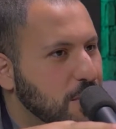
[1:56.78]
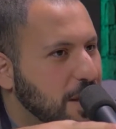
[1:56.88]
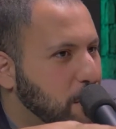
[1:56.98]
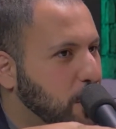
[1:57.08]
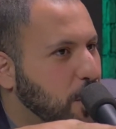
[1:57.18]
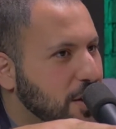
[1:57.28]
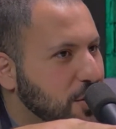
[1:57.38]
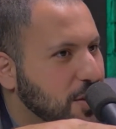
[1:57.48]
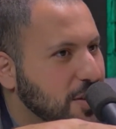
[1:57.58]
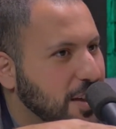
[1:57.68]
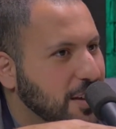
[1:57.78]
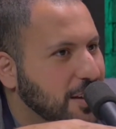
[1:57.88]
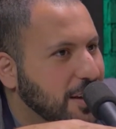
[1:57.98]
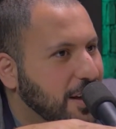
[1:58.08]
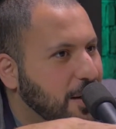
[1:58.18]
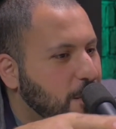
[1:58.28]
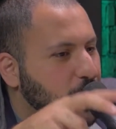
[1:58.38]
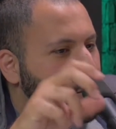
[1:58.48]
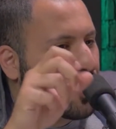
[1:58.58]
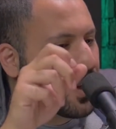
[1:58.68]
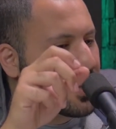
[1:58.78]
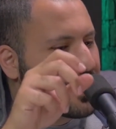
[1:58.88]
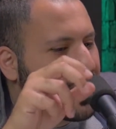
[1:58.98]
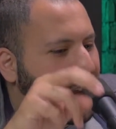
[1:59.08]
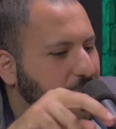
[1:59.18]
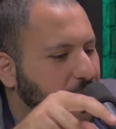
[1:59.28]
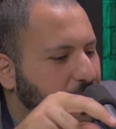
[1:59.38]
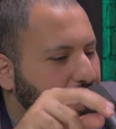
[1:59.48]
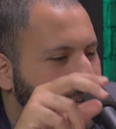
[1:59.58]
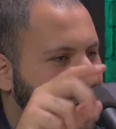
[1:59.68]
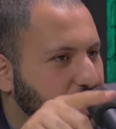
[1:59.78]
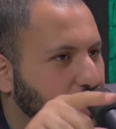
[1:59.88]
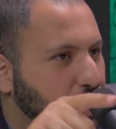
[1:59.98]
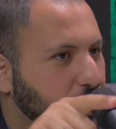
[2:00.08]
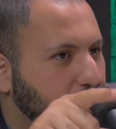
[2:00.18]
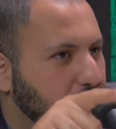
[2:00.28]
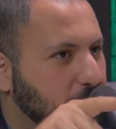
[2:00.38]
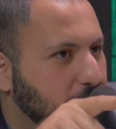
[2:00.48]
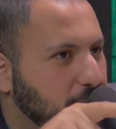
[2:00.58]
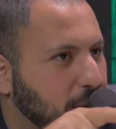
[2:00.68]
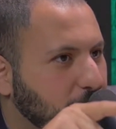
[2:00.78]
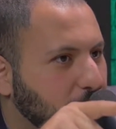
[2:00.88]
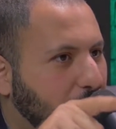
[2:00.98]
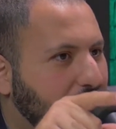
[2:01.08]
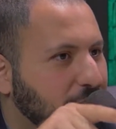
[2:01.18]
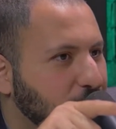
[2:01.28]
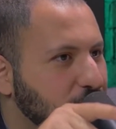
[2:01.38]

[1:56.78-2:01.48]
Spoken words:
separate questions then. So let's stay on, because that's a good path you're